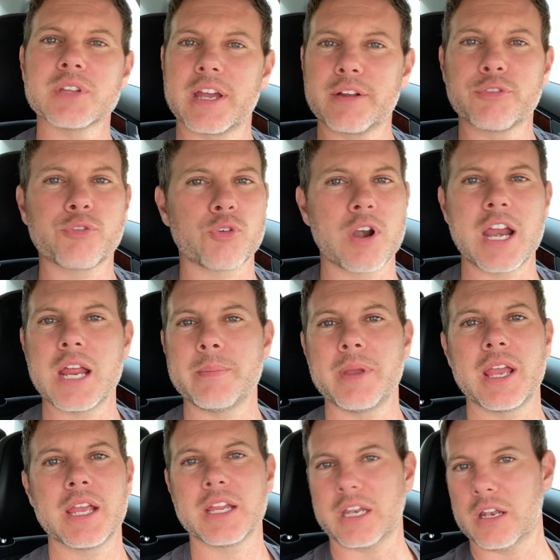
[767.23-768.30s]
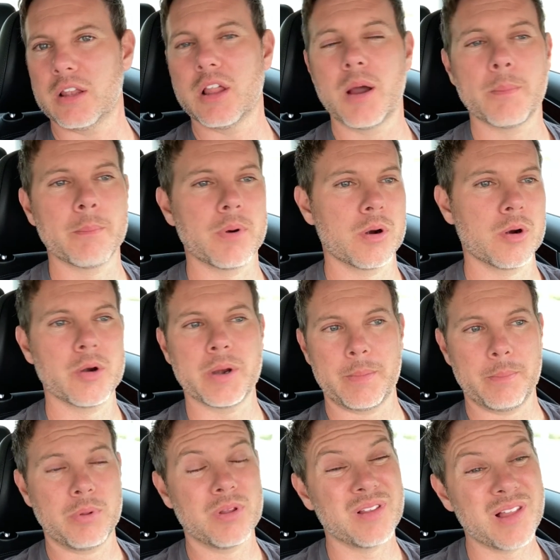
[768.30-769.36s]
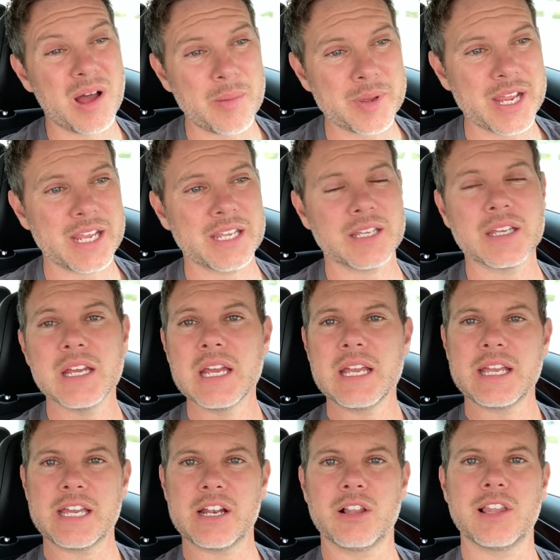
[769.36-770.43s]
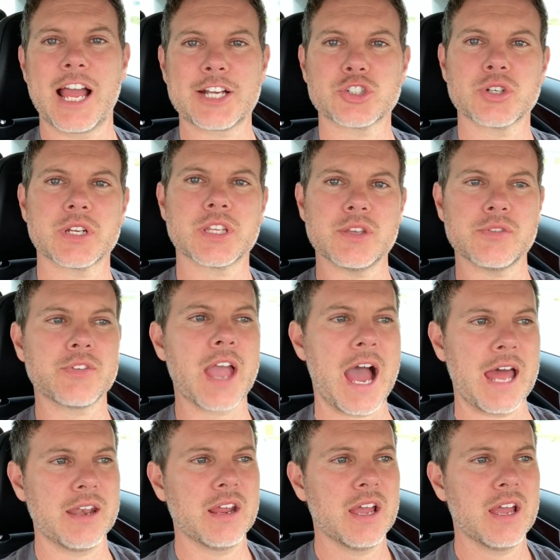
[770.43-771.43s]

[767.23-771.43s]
like framing and lumber and plumbing and electric. You've got